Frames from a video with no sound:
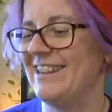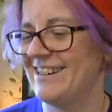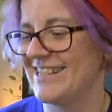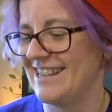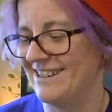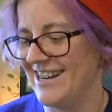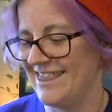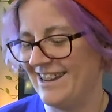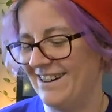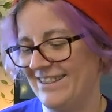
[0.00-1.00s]
I'm curious
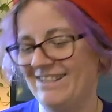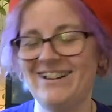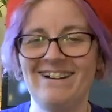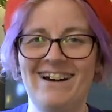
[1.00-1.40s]
underneath. Oh, there we go.